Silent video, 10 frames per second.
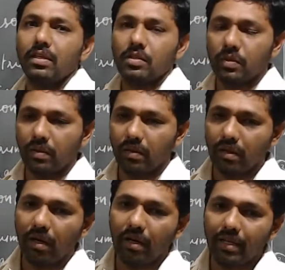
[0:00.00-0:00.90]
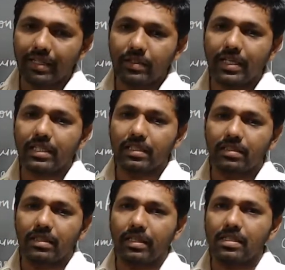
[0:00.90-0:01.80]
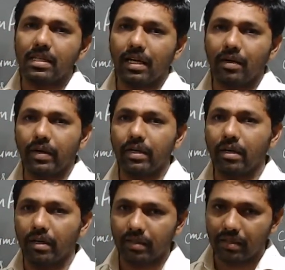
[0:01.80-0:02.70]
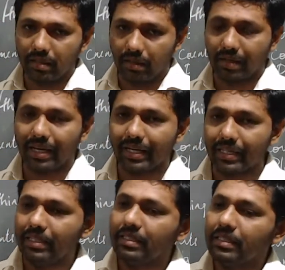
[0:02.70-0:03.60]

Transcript: So all the education things are going on online.